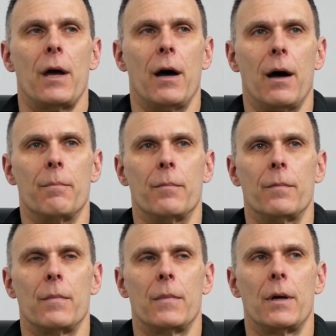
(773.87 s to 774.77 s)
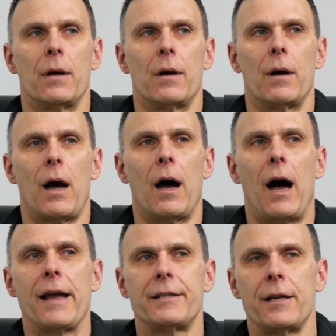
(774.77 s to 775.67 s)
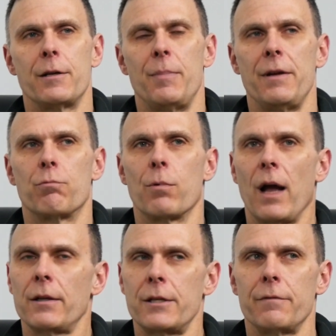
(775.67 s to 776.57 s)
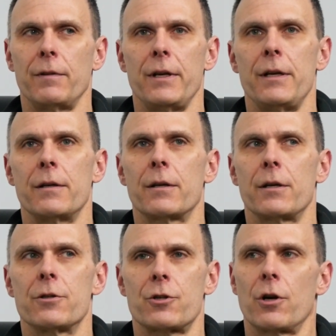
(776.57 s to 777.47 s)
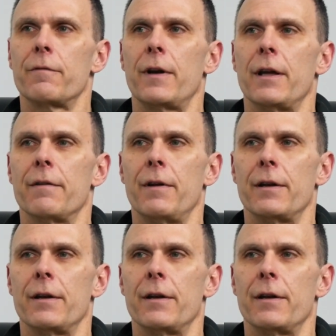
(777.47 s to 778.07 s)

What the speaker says: I tend to be relatively conservative,